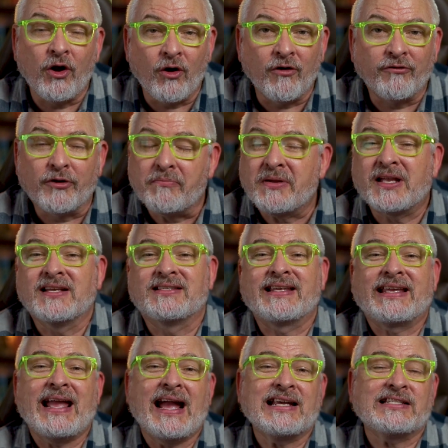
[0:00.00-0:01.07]
and over because
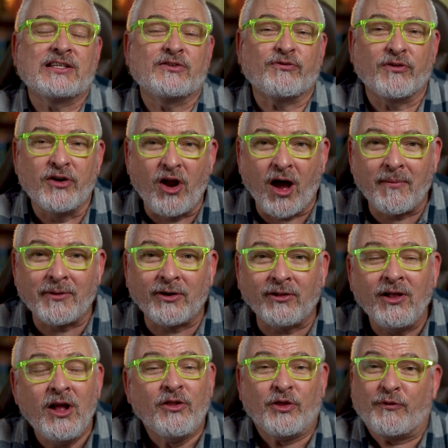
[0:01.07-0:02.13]
the cast is
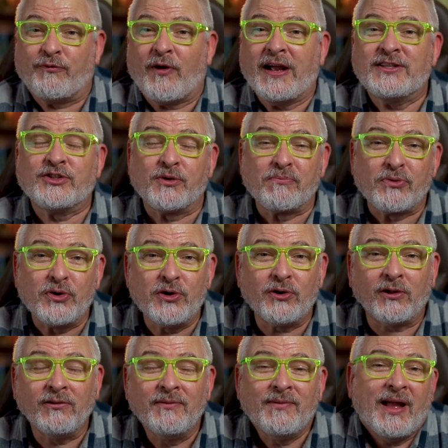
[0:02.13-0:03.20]
phenomenal, the fights are
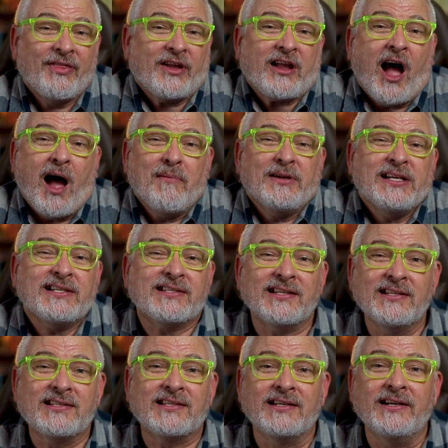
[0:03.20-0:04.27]
brutal, and the comedy is
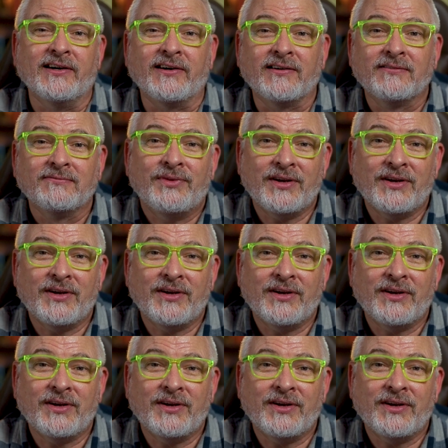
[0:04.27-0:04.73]
sincere.